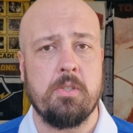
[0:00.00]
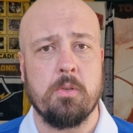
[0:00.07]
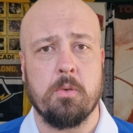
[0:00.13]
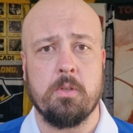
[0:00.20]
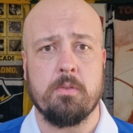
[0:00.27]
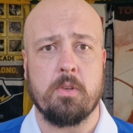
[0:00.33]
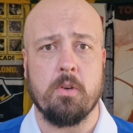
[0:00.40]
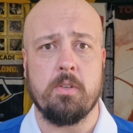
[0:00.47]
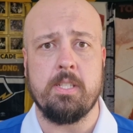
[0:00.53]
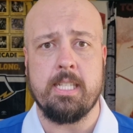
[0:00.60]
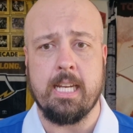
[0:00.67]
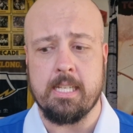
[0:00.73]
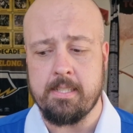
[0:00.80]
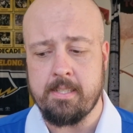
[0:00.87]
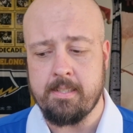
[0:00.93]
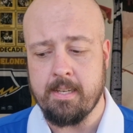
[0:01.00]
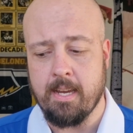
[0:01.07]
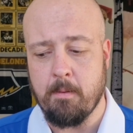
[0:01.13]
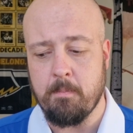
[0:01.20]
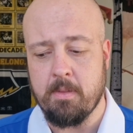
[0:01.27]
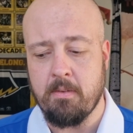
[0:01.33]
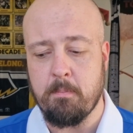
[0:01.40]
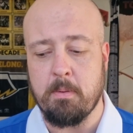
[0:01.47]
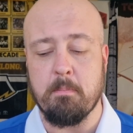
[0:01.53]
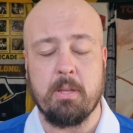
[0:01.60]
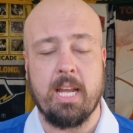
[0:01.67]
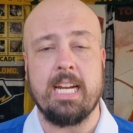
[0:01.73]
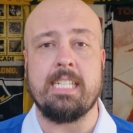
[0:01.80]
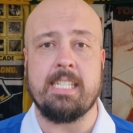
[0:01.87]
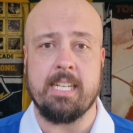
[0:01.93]
sort of contests. They've been
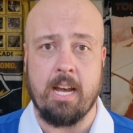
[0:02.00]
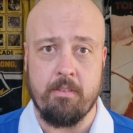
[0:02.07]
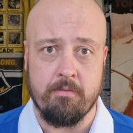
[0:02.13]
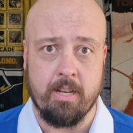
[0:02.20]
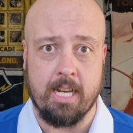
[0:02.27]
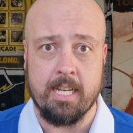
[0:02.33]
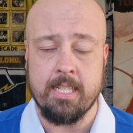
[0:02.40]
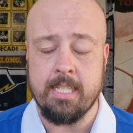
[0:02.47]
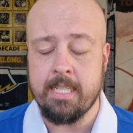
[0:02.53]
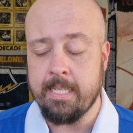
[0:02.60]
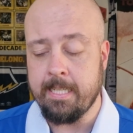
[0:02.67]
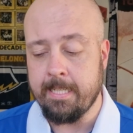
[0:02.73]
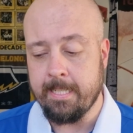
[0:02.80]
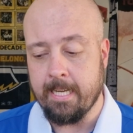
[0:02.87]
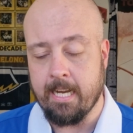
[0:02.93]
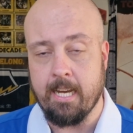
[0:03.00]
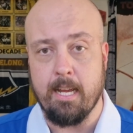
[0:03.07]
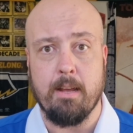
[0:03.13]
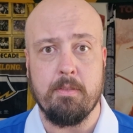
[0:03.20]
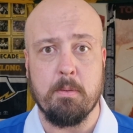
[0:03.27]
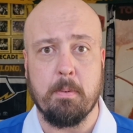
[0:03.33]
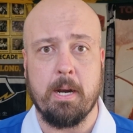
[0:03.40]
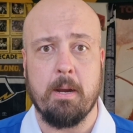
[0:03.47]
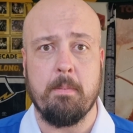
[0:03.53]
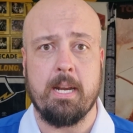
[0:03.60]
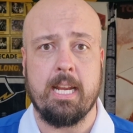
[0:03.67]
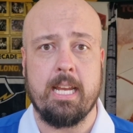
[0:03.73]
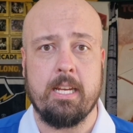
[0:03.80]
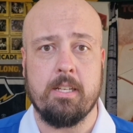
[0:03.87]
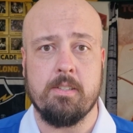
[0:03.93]
playing tougher, have the
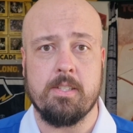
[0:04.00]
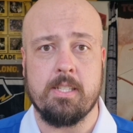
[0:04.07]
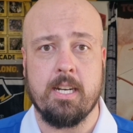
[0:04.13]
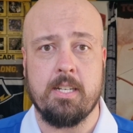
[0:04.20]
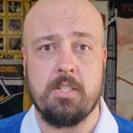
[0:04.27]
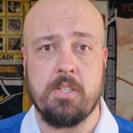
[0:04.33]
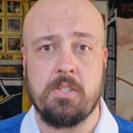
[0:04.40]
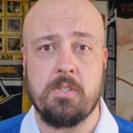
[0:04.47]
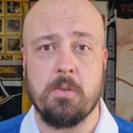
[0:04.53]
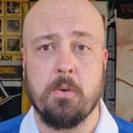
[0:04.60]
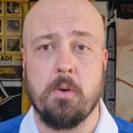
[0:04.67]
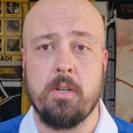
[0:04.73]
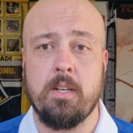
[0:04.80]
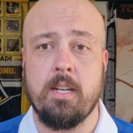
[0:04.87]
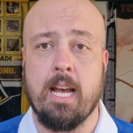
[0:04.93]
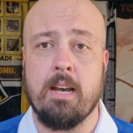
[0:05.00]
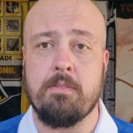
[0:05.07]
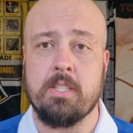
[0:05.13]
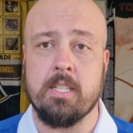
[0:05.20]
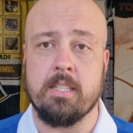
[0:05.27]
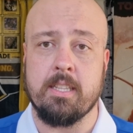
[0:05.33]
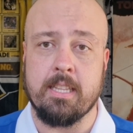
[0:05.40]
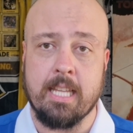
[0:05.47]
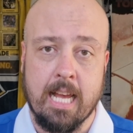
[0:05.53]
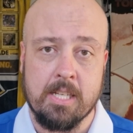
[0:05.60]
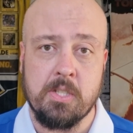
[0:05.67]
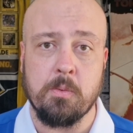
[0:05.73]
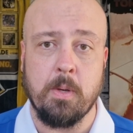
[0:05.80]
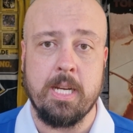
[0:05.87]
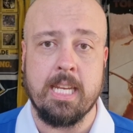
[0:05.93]
Parramatta Eels, and I just thought after
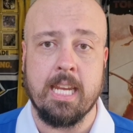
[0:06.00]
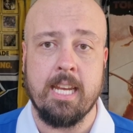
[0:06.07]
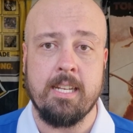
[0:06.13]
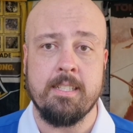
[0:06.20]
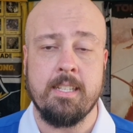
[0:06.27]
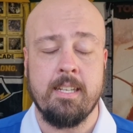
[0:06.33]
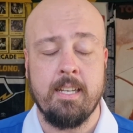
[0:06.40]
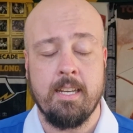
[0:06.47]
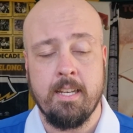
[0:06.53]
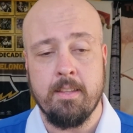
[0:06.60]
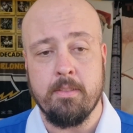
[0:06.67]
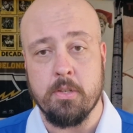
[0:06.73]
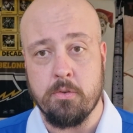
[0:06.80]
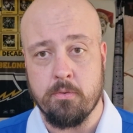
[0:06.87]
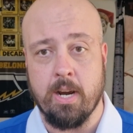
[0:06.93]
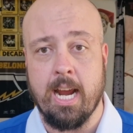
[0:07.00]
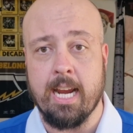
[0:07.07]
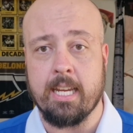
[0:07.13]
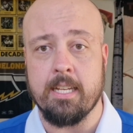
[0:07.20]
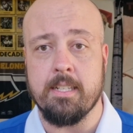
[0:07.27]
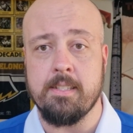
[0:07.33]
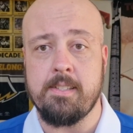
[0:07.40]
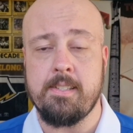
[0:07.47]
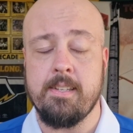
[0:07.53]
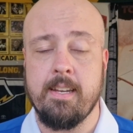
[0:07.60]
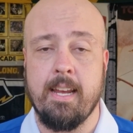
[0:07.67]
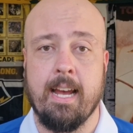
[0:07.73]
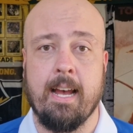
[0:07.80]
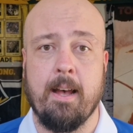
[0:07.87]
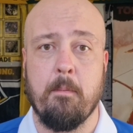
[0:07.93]
last weekend, the Dragons,
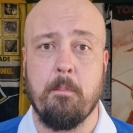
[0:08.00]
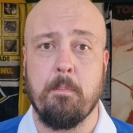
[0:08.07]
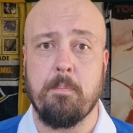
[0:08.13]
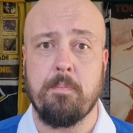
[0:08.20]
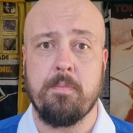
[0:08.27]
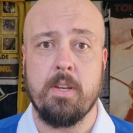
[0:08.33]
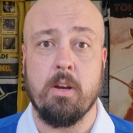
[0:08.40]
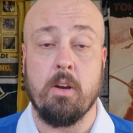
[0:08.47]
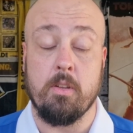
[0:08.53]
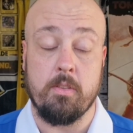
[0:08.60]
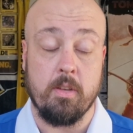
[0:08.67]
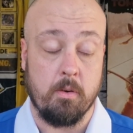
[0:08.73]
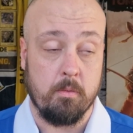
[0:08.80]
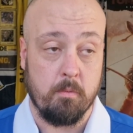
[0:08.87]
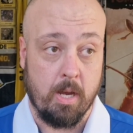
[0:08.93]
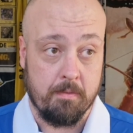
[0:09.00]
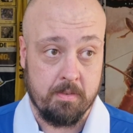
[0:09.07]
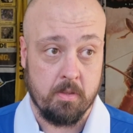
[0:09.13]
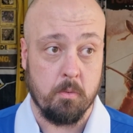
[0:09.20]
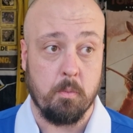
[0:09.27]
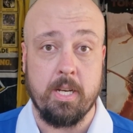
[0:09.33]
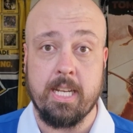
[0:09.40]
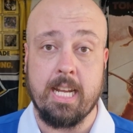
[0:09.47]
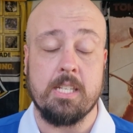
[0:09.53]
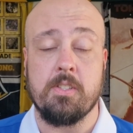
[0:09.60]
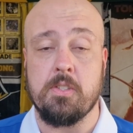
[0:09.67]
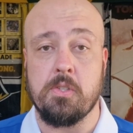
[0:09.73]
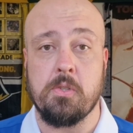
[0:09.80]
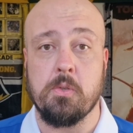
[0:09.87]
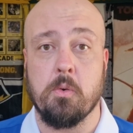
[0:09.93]
after the win against
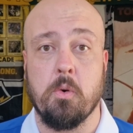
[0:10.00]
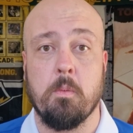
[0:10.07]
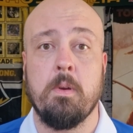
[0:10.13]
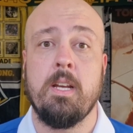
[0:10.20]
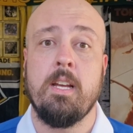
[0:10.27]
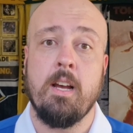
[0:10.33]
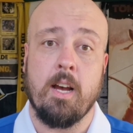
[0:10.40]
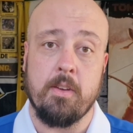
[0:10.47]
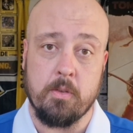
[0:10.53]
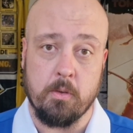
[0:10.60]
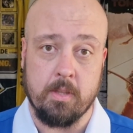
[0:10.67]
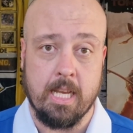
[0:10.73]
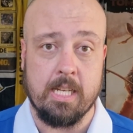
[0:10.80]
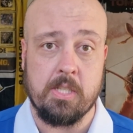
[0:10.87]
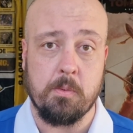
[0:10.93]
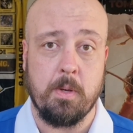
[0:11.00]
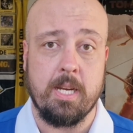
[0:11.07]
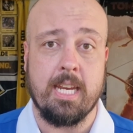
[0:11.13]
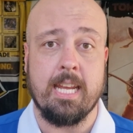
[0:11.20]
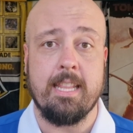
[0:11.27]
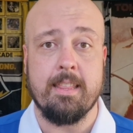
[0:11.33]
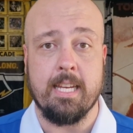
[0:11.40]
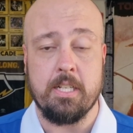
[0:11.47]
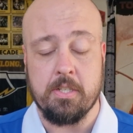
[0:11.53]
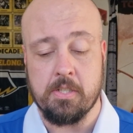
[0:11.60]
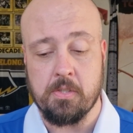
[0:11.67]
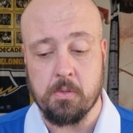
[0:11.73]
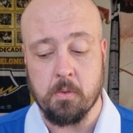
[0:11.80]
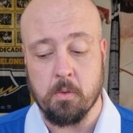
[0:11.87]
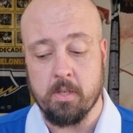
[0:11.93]
the Storm, I thought last weekend they
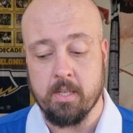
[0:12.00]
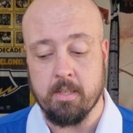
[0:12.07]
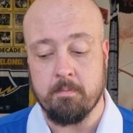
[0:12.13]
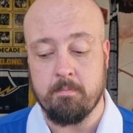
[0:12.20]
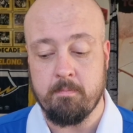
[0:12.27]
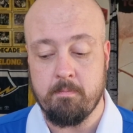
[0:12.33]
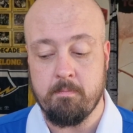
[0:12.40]
just sort of